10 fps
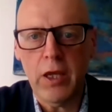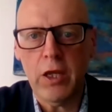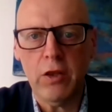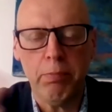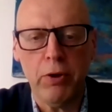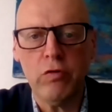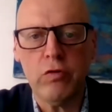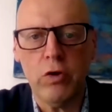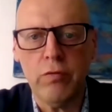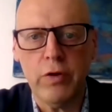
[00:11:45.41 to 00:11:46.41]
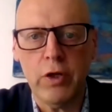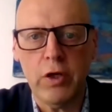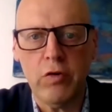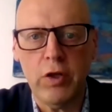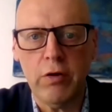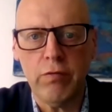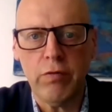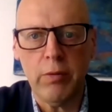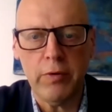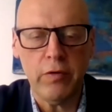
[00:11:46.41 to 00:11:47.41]
in the post-COVID-19
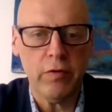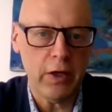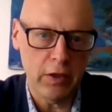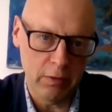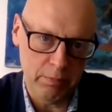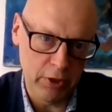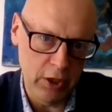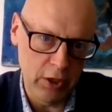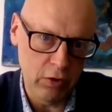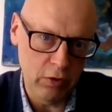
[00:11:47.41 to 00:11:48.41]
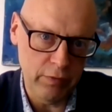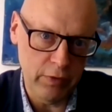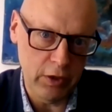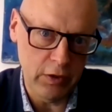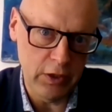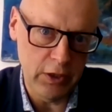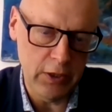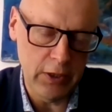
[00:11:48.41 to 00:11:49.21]
environment than in the pre-COVID-19